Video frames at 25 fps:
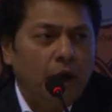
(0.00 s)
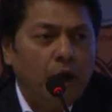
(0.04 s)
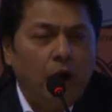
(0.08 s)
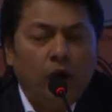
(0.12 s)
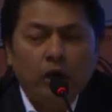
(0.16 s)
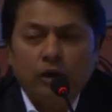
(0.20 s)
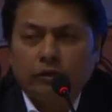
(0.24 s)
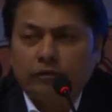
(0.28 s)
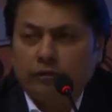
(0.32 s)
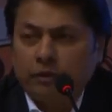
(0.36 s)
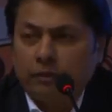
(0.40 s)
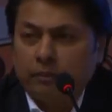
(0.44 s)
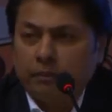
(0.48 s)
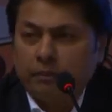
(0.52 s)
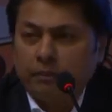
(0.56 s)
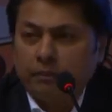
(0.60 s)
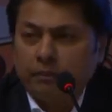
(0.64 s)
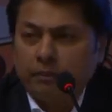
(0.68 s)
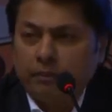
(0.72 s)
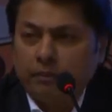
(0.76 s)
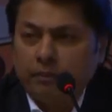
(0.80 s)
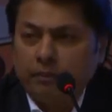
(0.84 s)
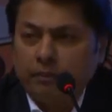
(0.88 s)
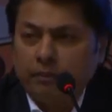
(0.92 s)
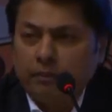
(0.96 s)
all of them
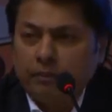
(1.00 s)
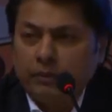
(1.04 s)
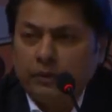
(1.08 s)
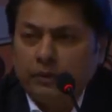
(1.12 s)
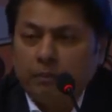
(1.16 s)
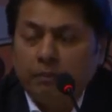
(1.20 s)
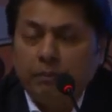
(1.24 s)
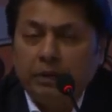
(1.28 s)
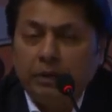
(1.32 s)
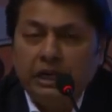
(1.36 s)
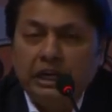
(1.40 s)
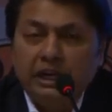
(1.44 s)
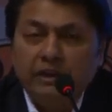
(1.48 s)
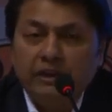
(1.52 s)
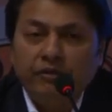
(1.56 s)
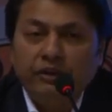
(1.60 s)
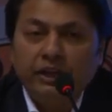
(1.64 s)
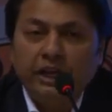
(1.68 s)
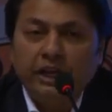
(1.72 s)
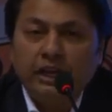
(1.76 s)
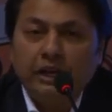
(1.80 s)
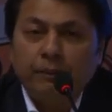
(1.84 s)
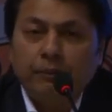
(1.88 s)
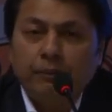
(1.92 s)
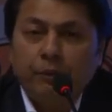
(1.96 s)

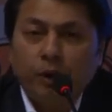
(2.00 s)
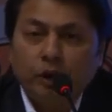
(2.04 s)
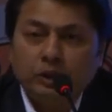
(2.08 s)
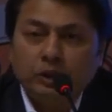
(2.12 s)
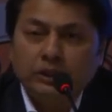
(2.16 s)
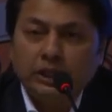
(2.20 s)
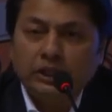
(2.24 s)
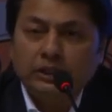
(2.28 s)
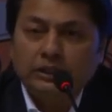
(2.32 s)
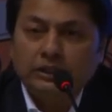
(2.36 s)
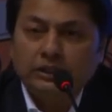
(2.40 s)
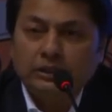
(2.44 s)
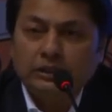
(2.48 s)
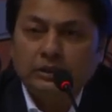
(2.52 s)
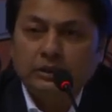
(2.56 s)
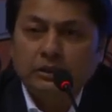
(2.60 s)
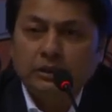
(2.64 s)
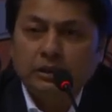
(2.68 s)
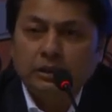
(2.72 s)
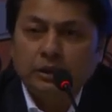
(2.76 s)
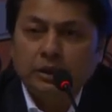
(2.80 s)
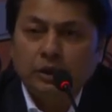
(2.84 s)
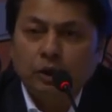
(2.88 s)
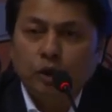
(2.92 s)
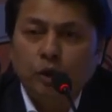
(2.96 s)
believed in a process
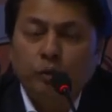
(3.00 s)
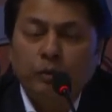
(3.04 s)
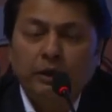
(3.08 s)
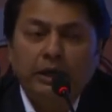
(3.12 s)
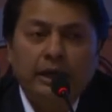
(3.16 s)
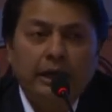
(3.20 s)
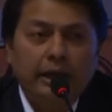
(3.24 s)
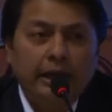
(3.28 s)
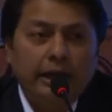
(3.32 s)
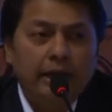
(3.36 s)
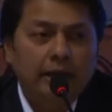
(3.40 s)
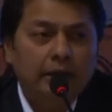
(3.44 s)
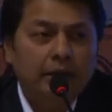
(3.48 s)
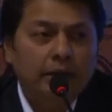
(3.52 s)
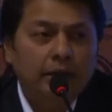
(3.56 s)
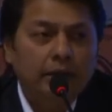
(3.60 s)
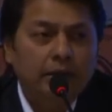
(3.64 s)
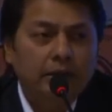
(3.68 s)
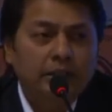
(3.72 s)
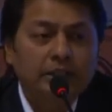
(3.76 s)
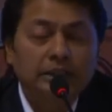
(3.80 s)
to be correct.